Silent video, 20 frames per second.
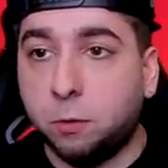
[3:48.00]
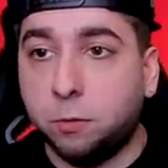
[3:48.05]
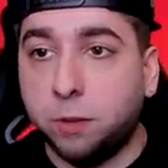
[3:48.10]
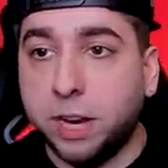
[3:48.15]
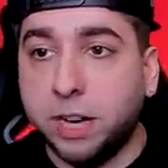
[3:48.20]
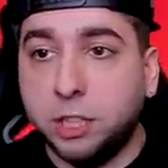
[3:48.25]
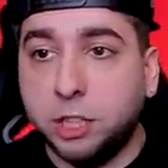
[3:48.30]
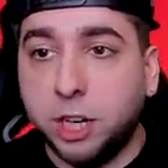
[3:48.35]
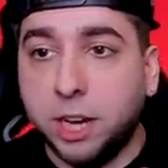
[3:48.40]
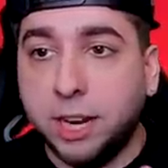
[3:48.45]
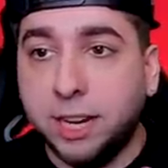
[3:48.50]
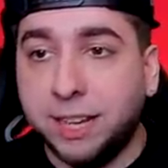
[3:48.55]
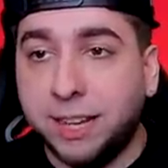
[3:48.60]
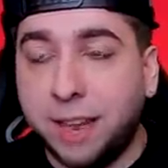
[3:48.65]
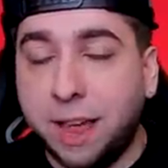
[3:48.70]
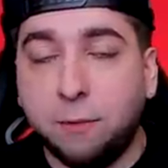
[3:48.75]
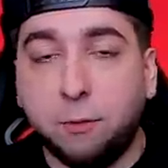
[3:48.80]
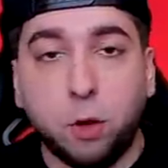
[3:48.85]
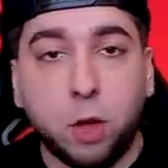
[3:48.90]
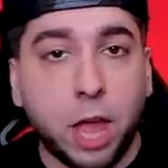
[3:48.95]
reaching
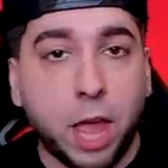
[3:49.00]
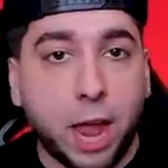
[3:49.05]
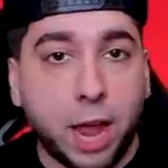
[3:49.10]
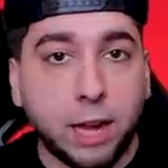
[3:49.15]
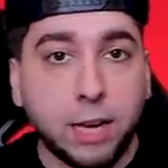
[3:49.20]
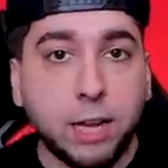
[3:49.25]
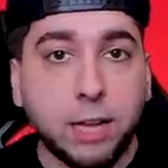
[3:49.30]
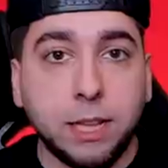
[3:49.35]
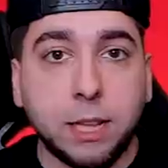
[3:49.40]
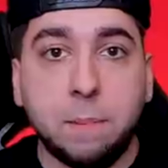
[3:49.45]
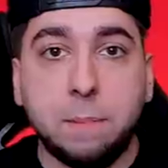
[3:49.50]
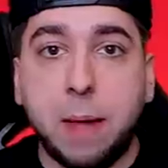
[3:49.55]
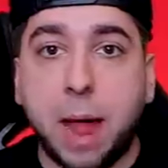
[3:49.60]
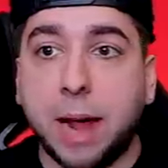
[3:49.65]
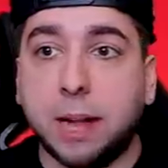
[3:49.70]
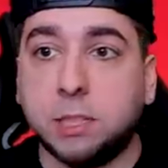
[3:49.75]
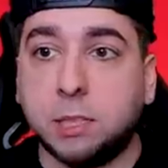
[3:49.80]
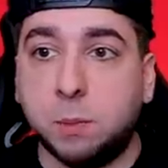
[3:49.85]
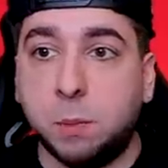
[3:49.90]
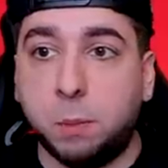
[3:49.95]
level 80, the
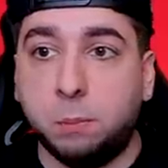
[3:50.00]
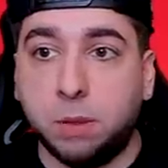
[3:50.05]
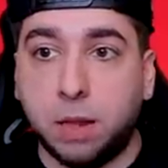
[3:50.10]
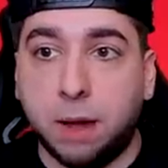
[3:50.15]
maximum